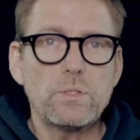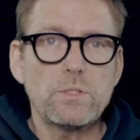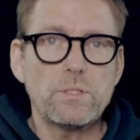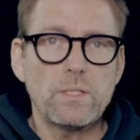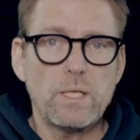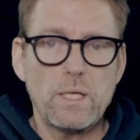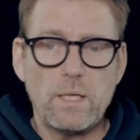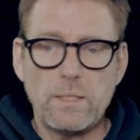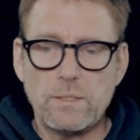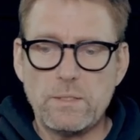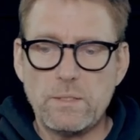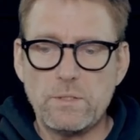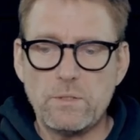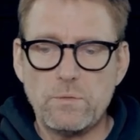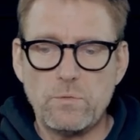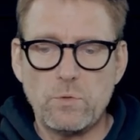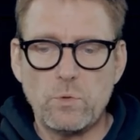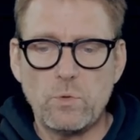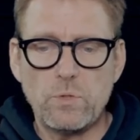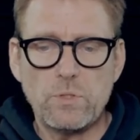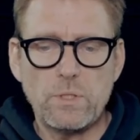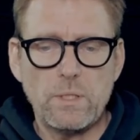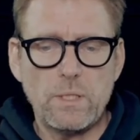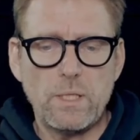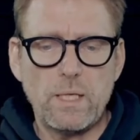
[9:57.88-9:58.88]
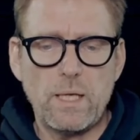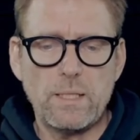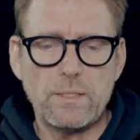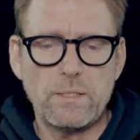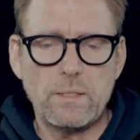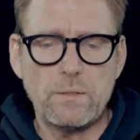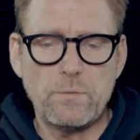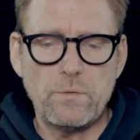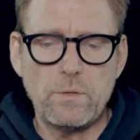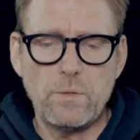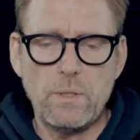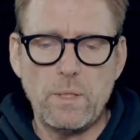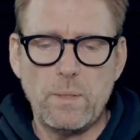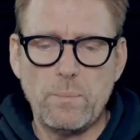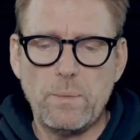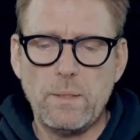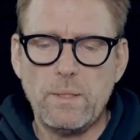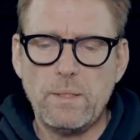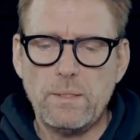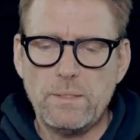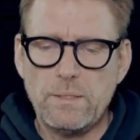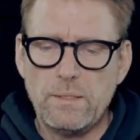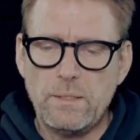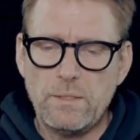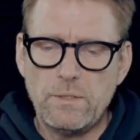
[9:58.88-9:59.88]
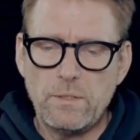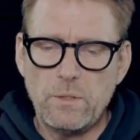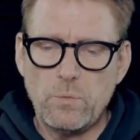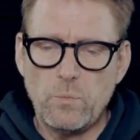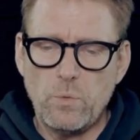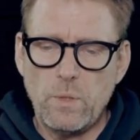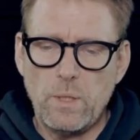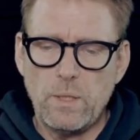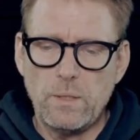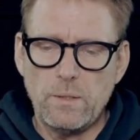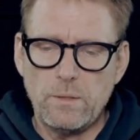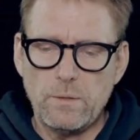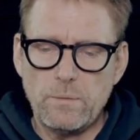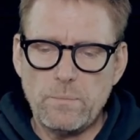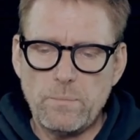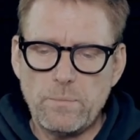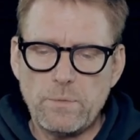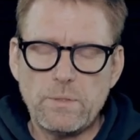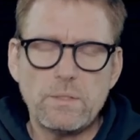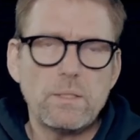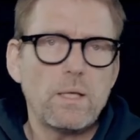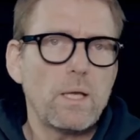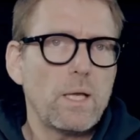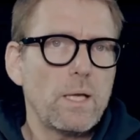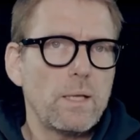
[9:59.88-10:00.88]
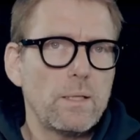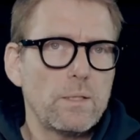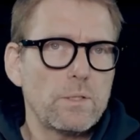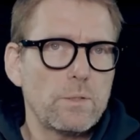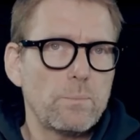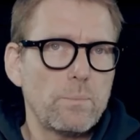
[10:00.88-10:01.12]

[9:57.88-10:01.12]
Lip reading: size is of course a classic Varema E61 size,